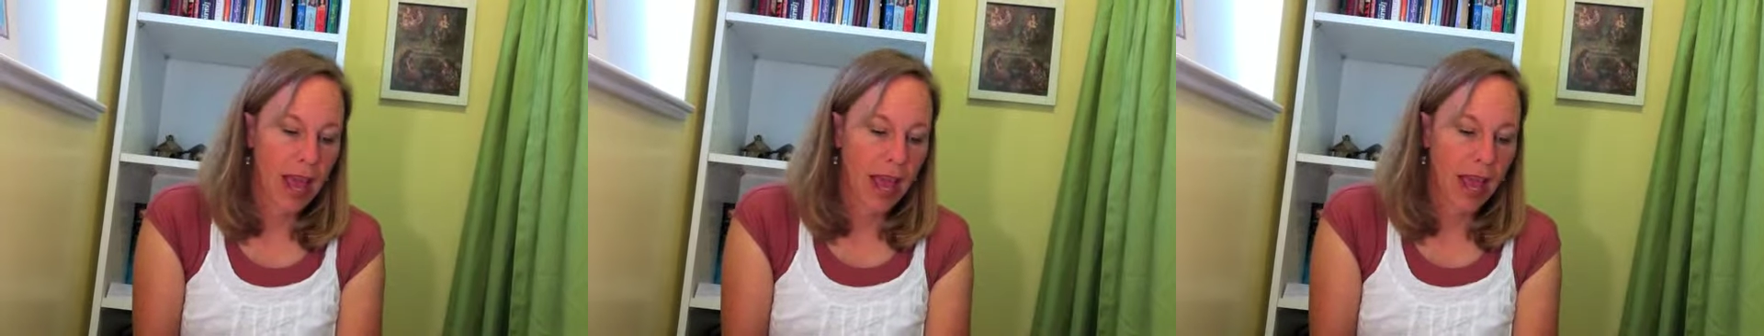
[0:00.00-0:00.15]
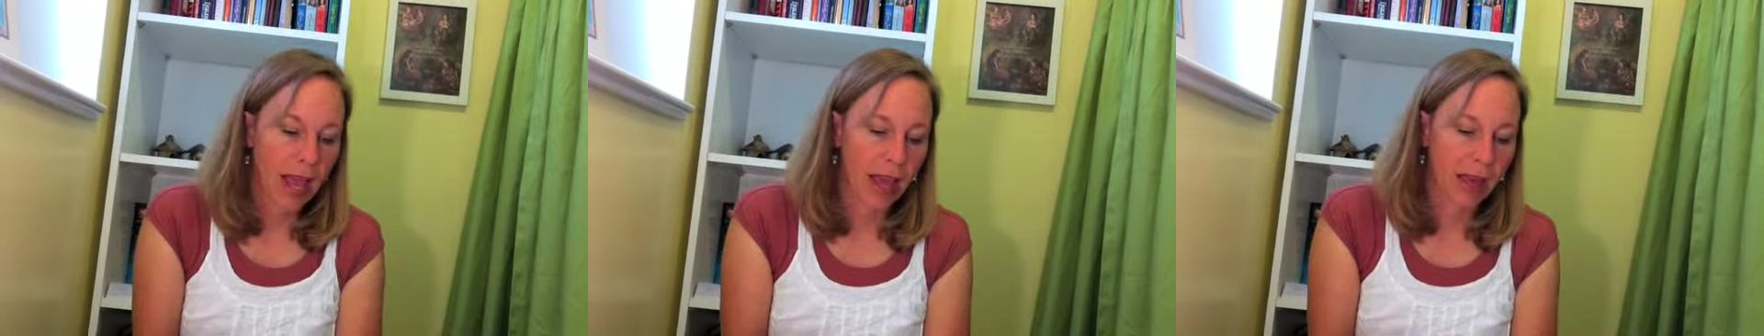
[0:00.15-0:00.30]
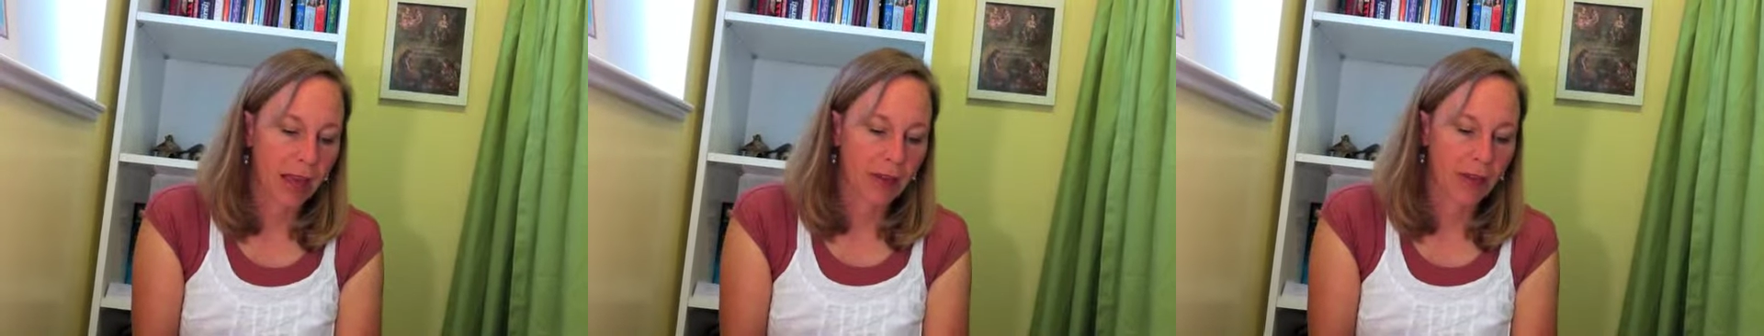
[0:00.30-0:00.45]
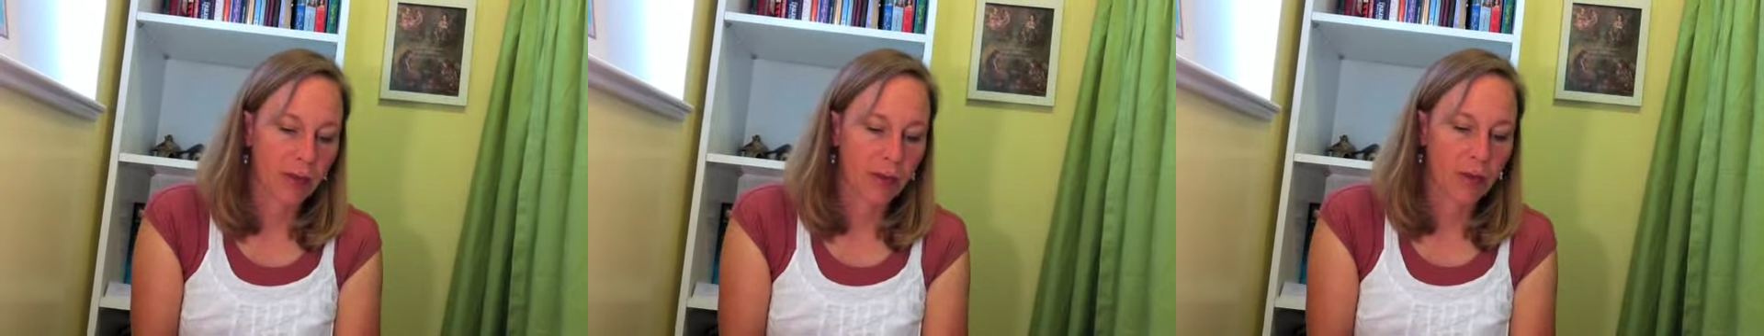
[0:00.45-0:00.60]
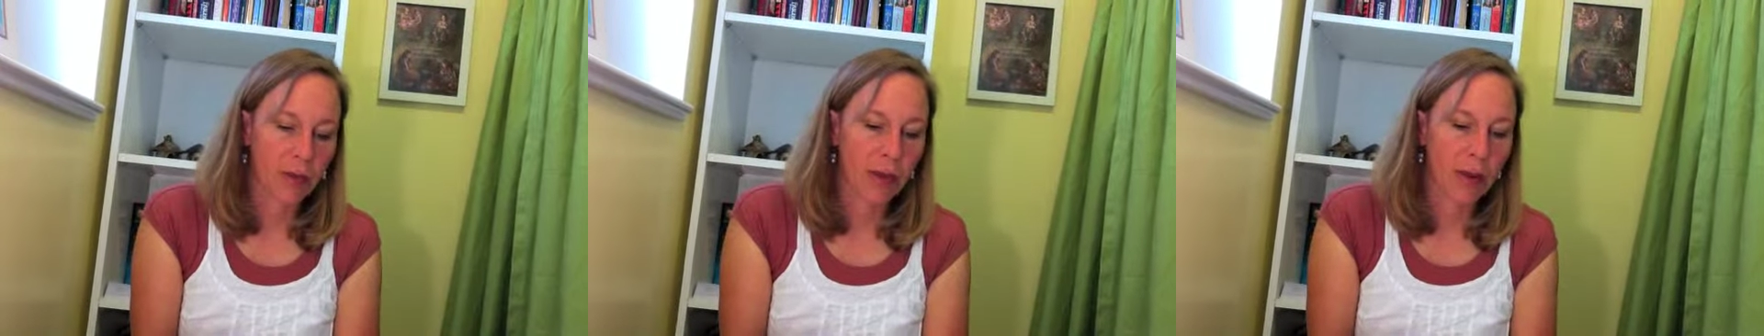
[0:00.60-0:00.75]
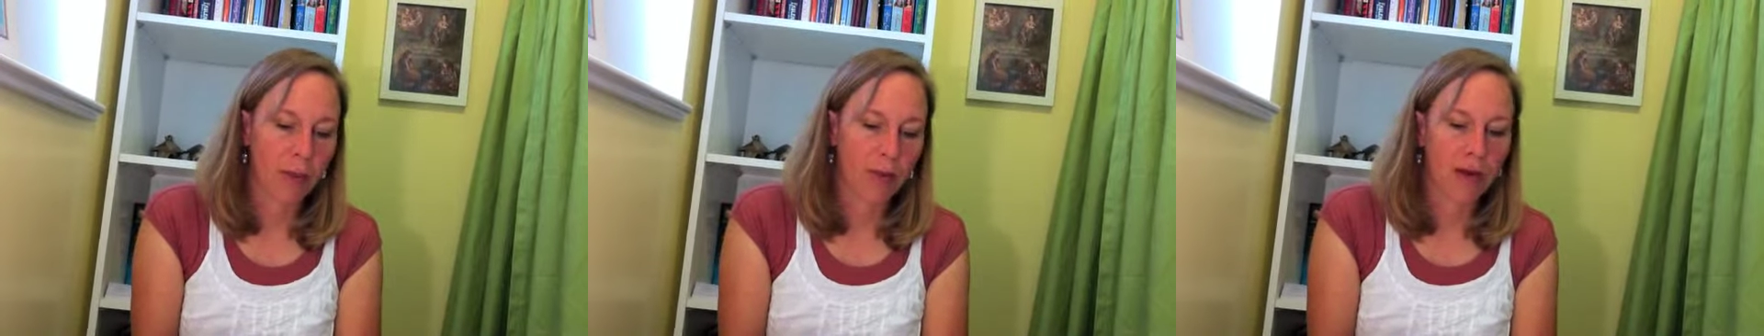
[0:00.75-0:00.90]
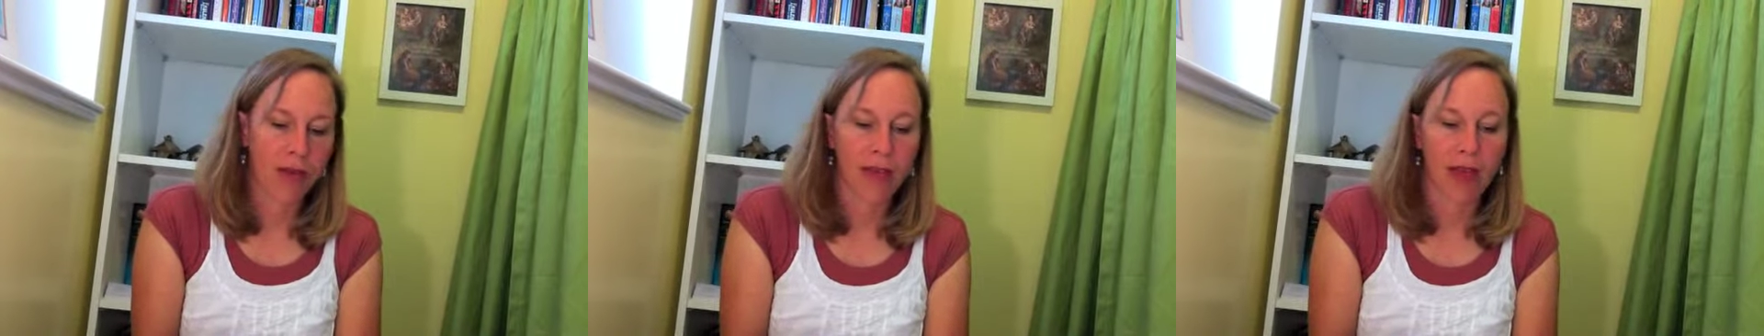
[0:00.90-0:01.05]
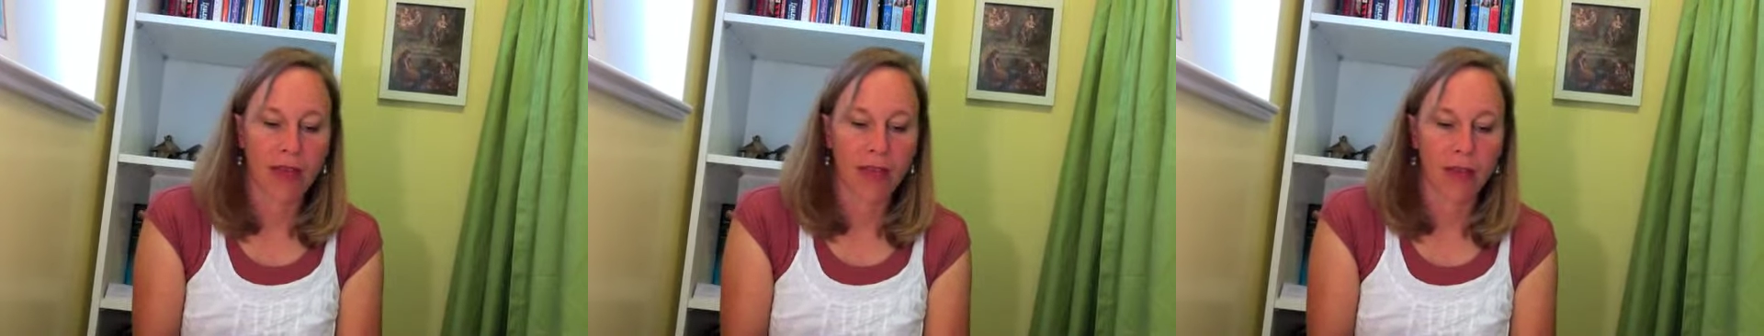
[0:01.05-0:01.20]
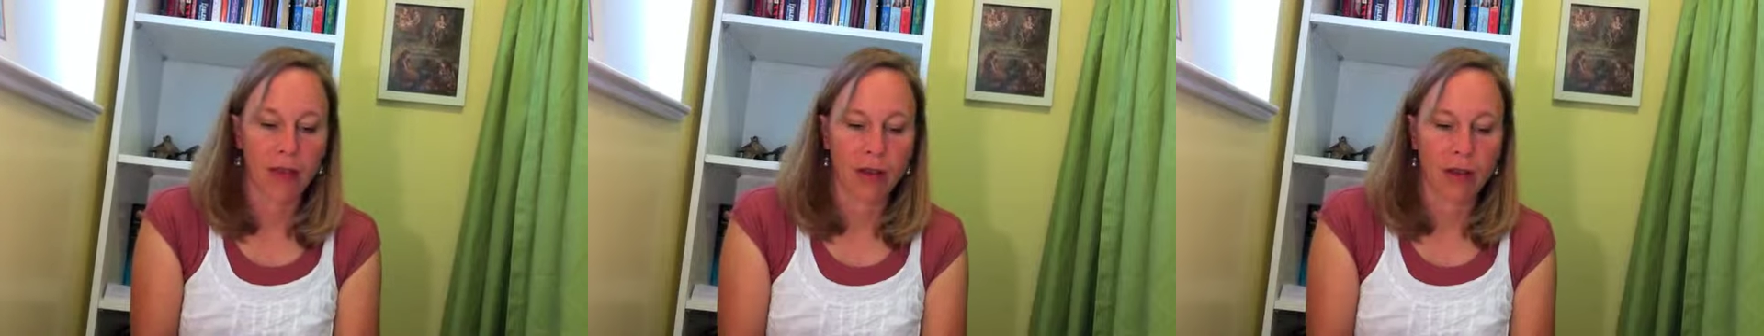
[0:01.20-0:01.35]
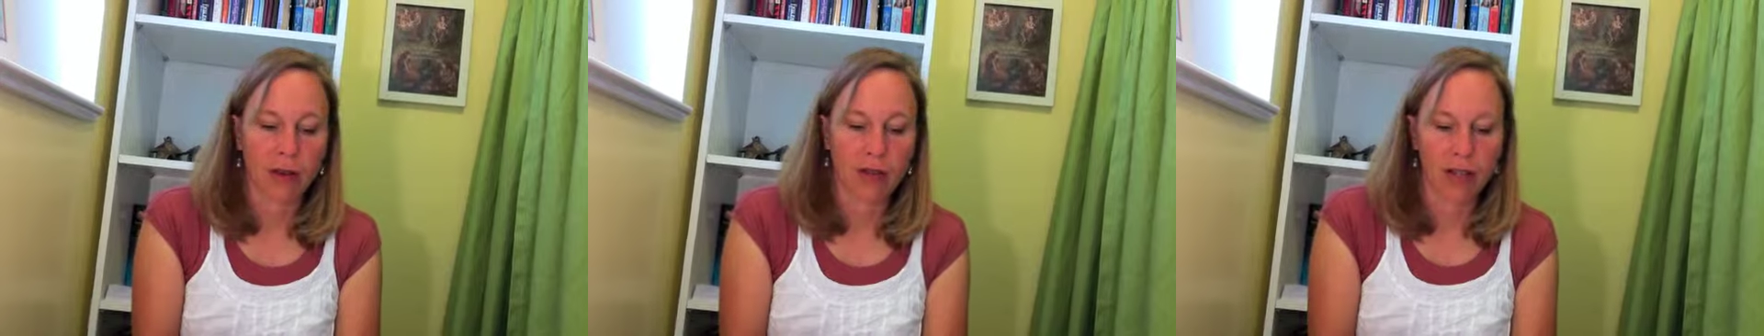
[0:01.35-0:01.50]
and remember that
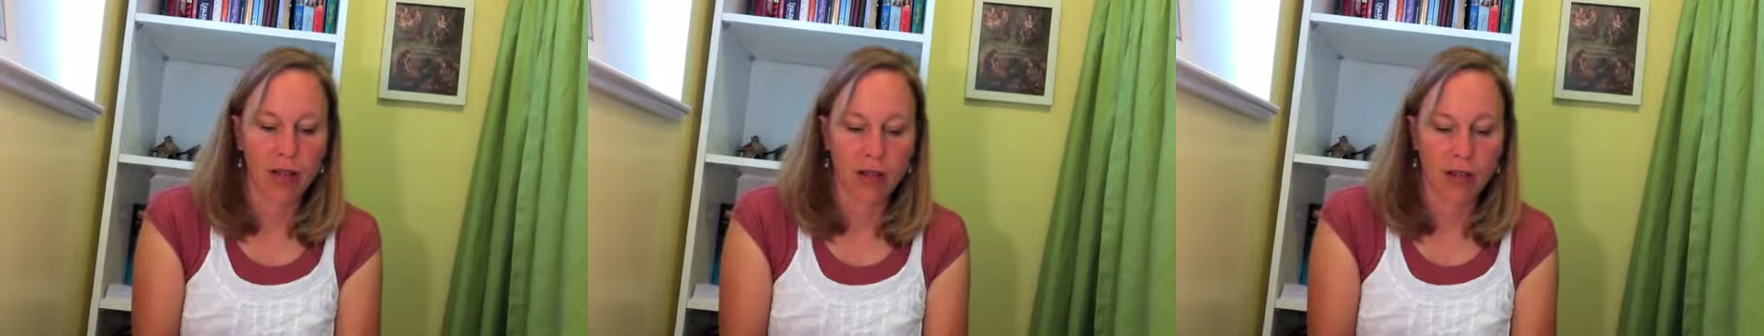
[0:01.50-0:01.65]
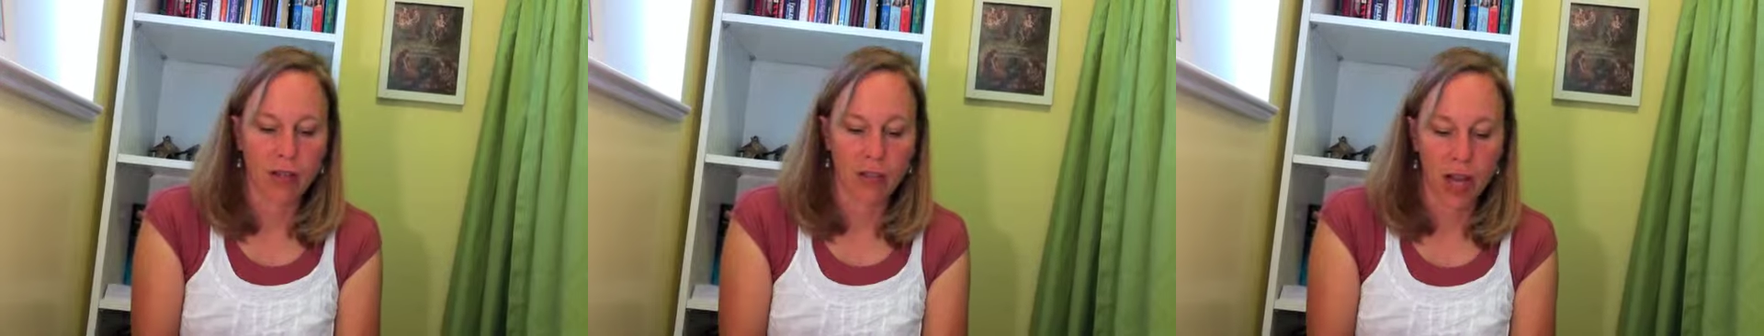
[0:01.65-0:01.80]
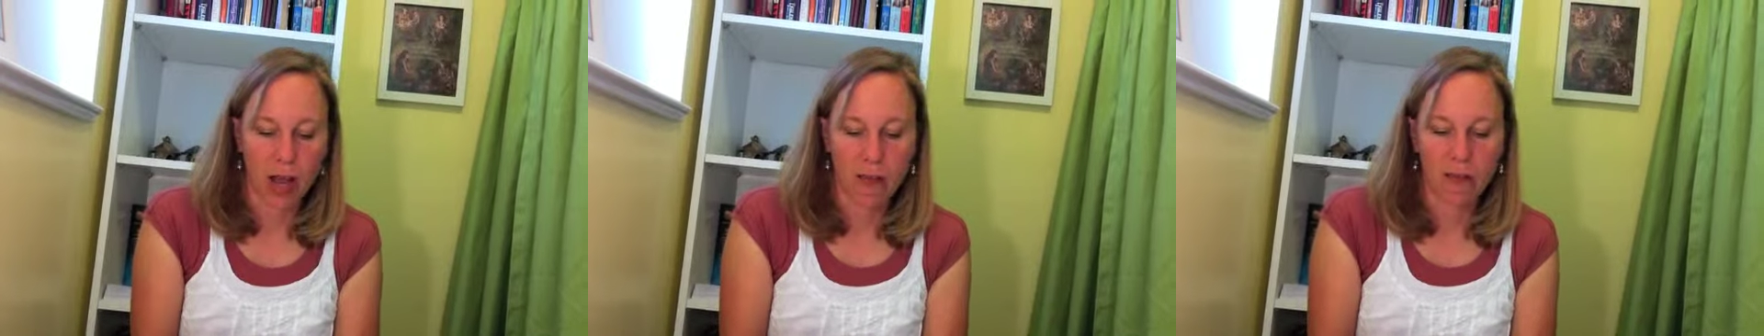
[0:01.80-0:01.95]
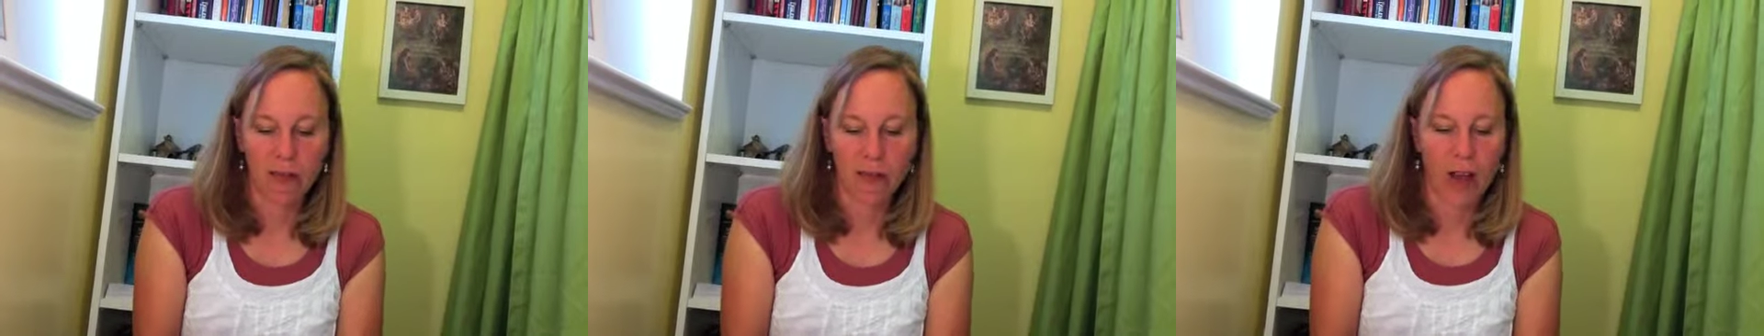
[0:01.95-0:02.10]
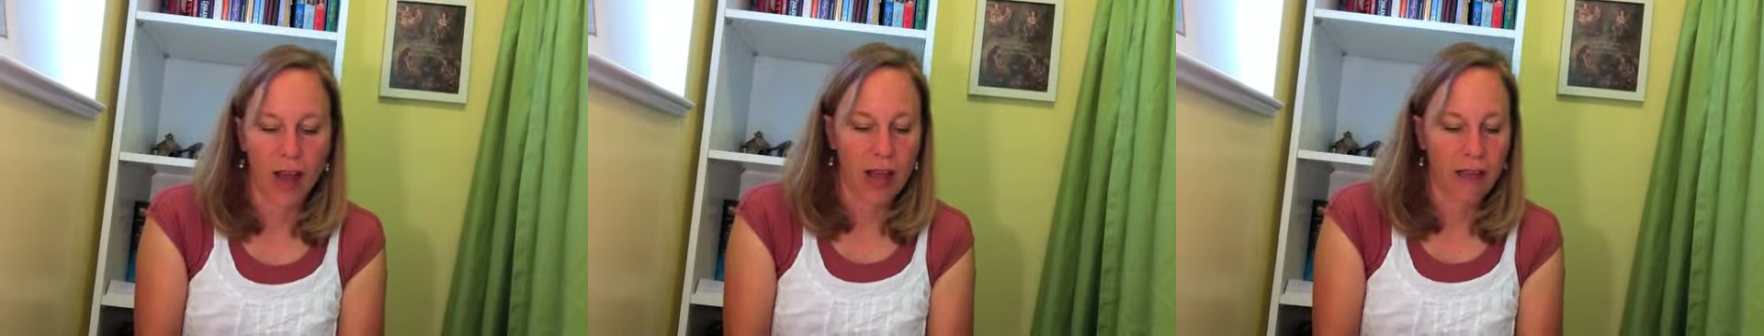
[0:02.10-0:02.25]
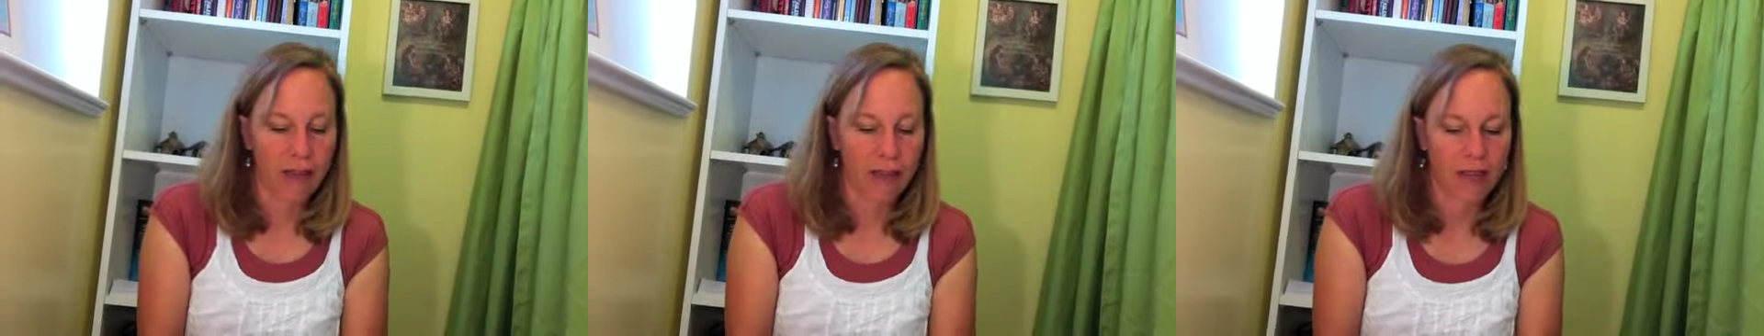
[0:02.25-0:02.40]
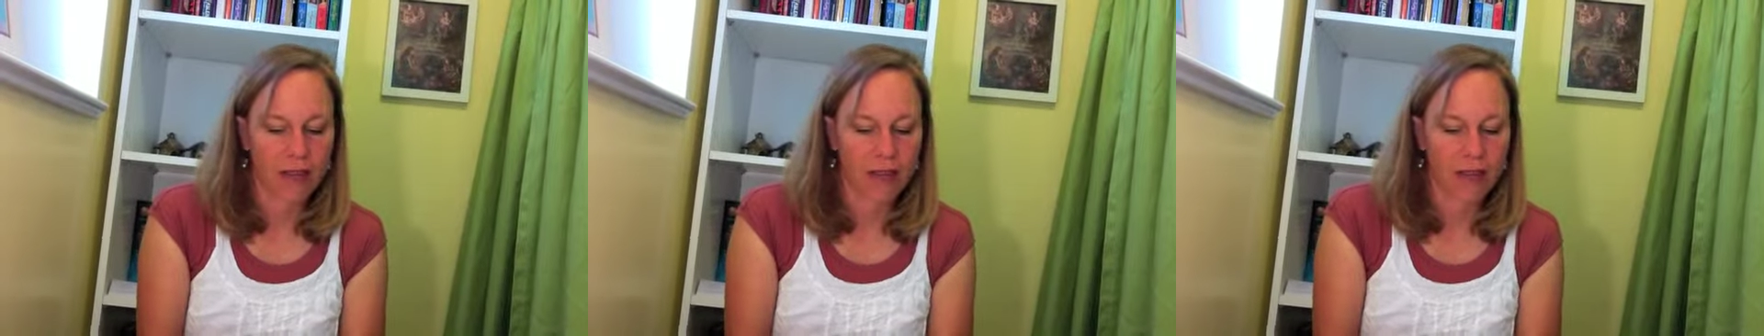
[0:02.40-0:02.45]
those are job 5,